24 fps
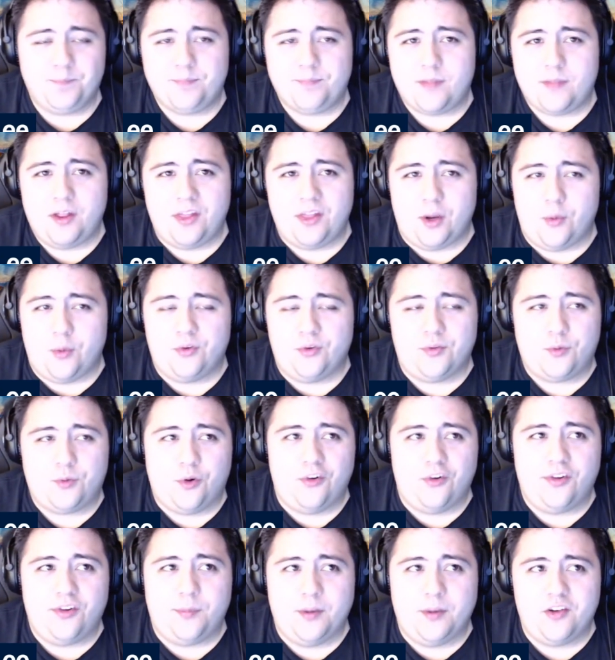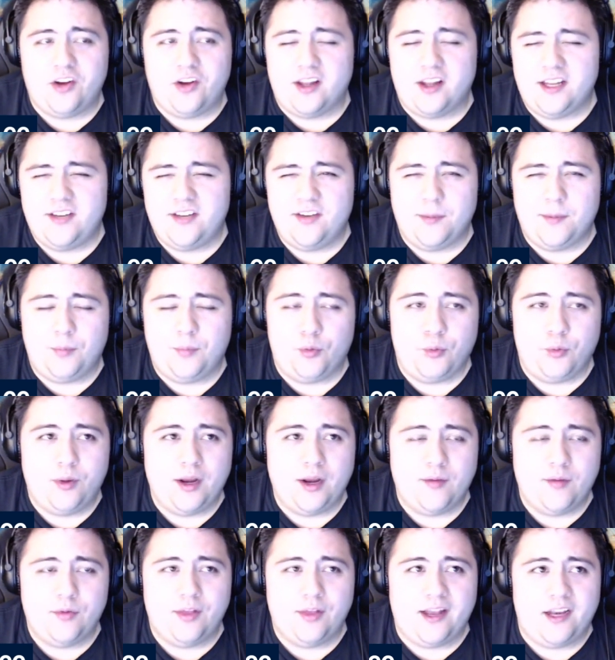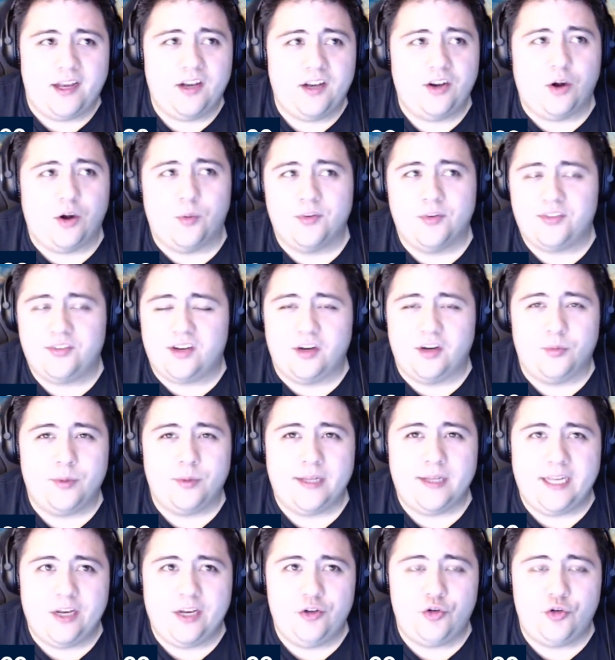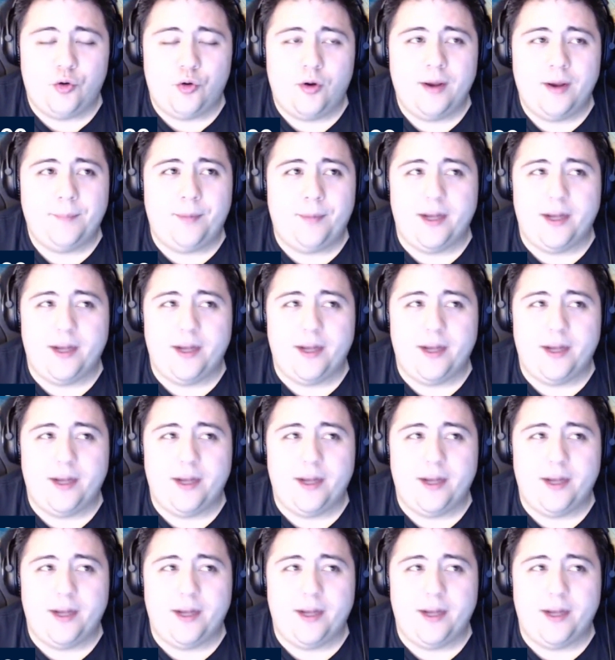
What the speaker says: there was, of course, the Michelli tip or whatever that no one's going to really enjoy.